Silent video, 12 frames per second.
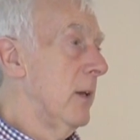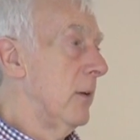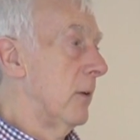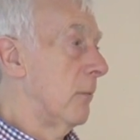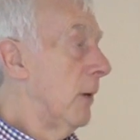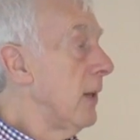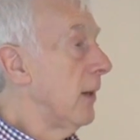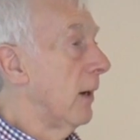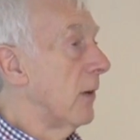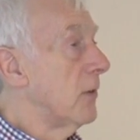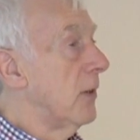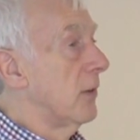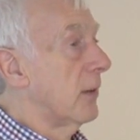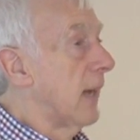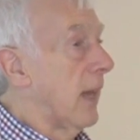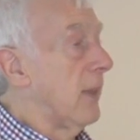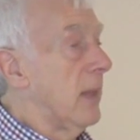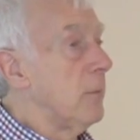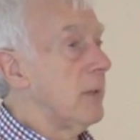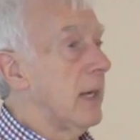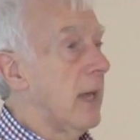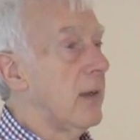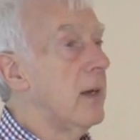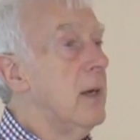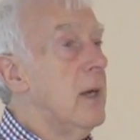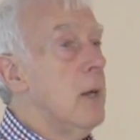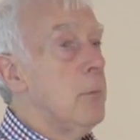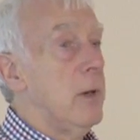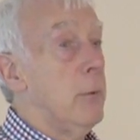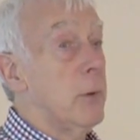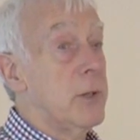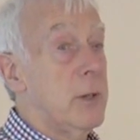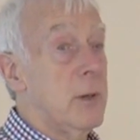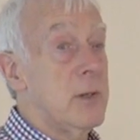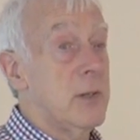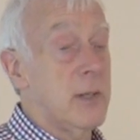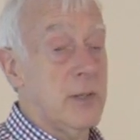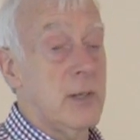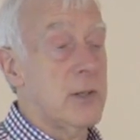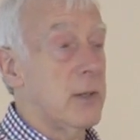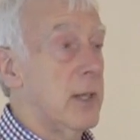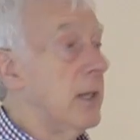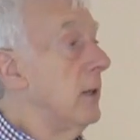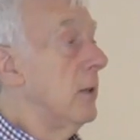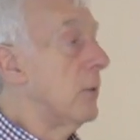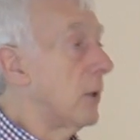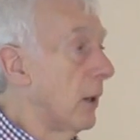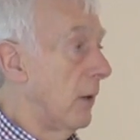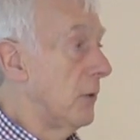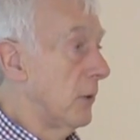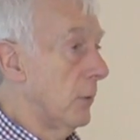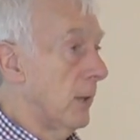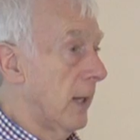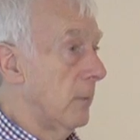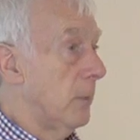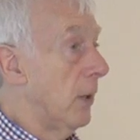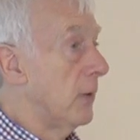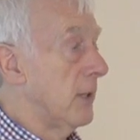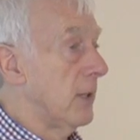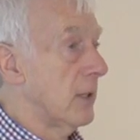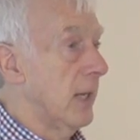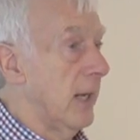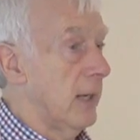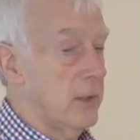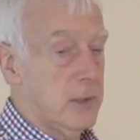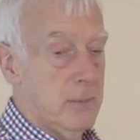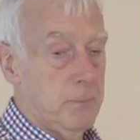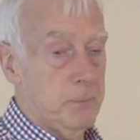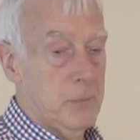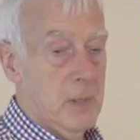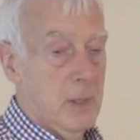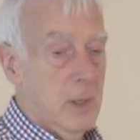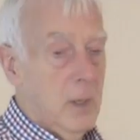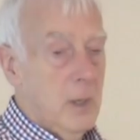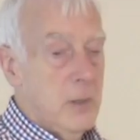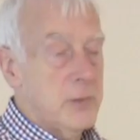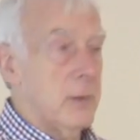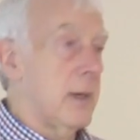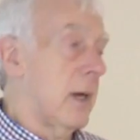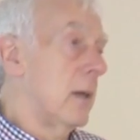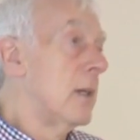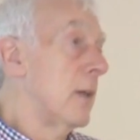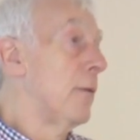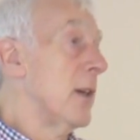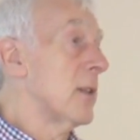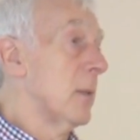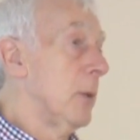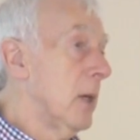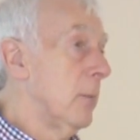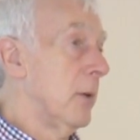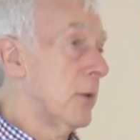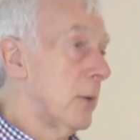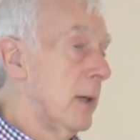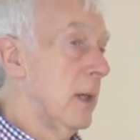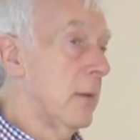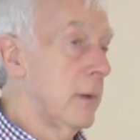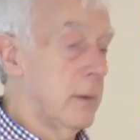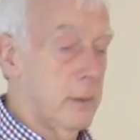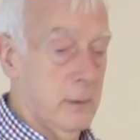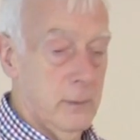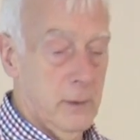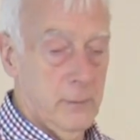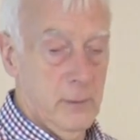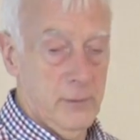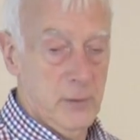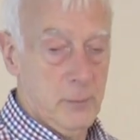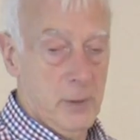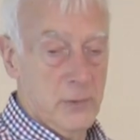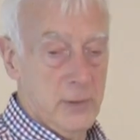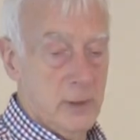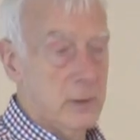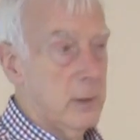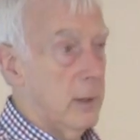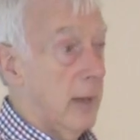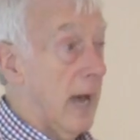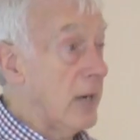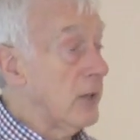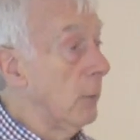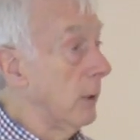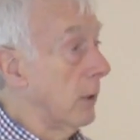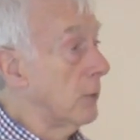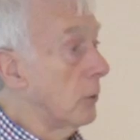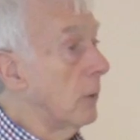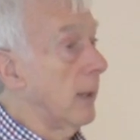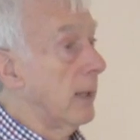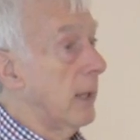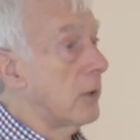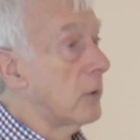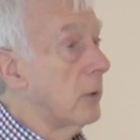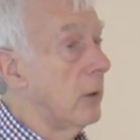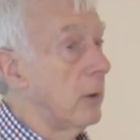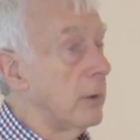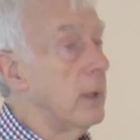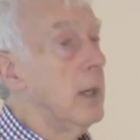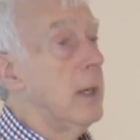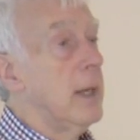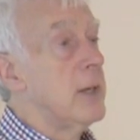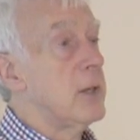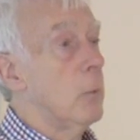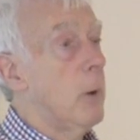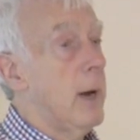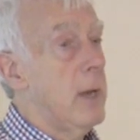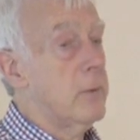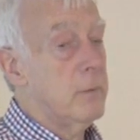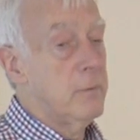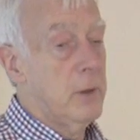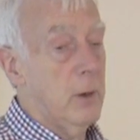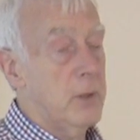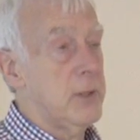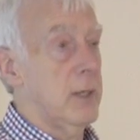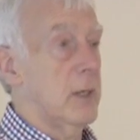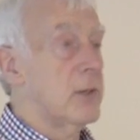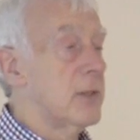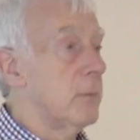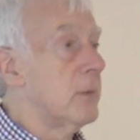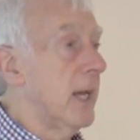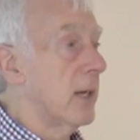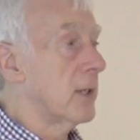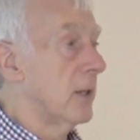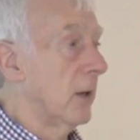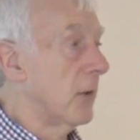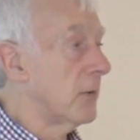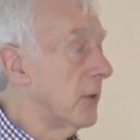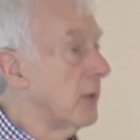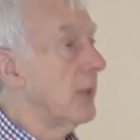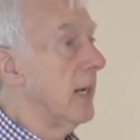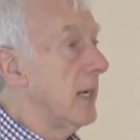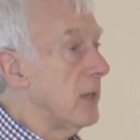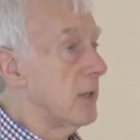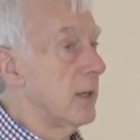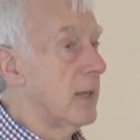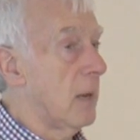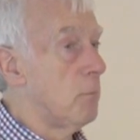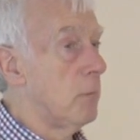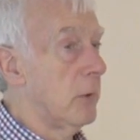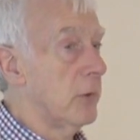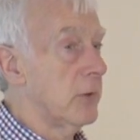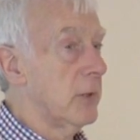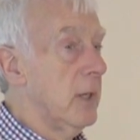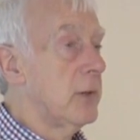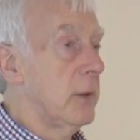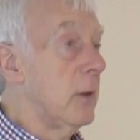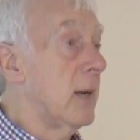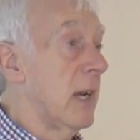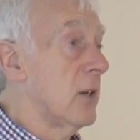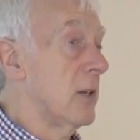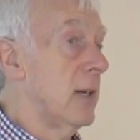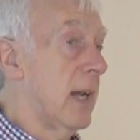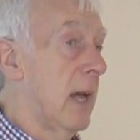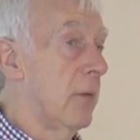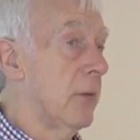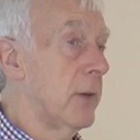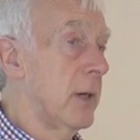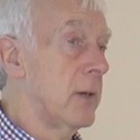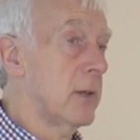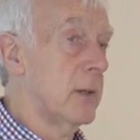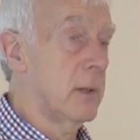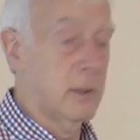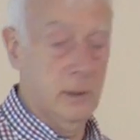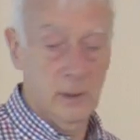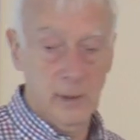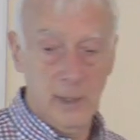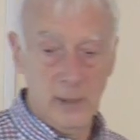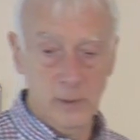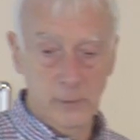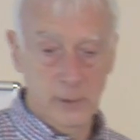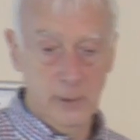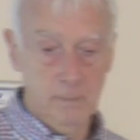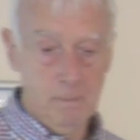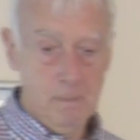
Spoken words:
You can read the answers and gather them together, but if you want to do any statistics on it, you can't do that because it's text. So it kind of defeats the purpose, really, of this process. Actually, what I'll talk about later on is a way of converting some text answers into numbers, so you can actually count things and classify them.